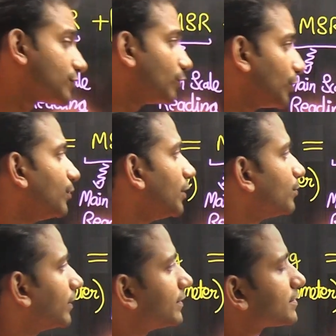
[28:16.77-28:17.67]
So what you need
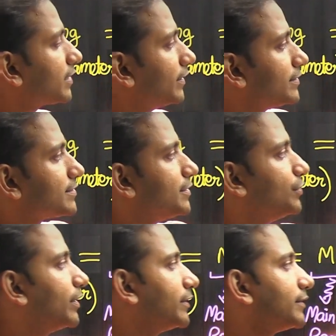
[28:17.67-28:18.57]
to understand is
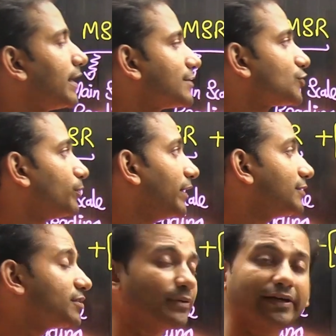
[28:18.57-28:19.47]
0 error has to be
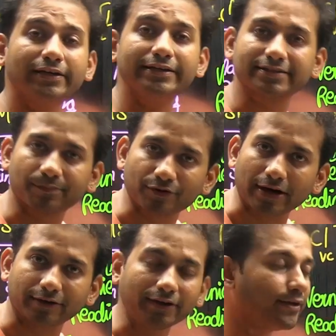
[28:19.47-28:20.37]
algebraically
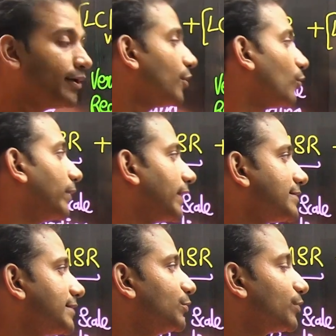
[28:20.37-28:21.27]
subtracted,
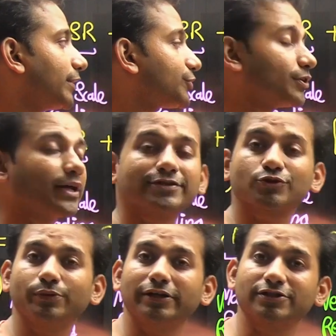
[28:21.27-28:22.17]
whereas 0 correction has
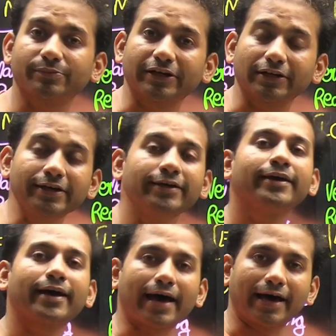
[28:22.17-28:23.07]
to be algebraically
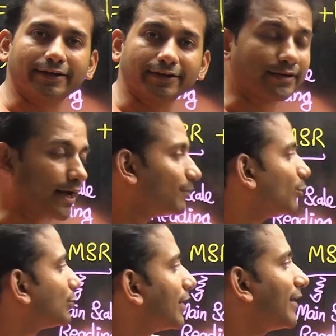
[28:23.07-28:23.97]
added, and
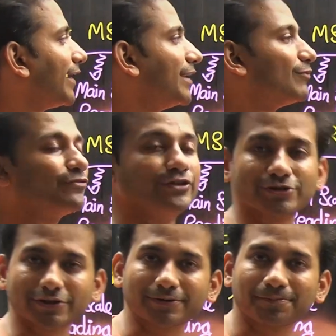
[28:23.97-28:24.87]
both are negative of
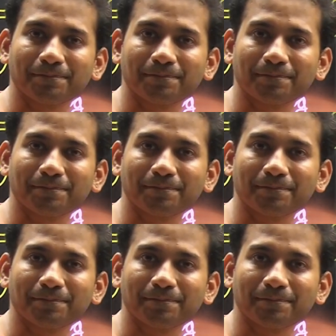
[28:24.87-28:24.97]
each other.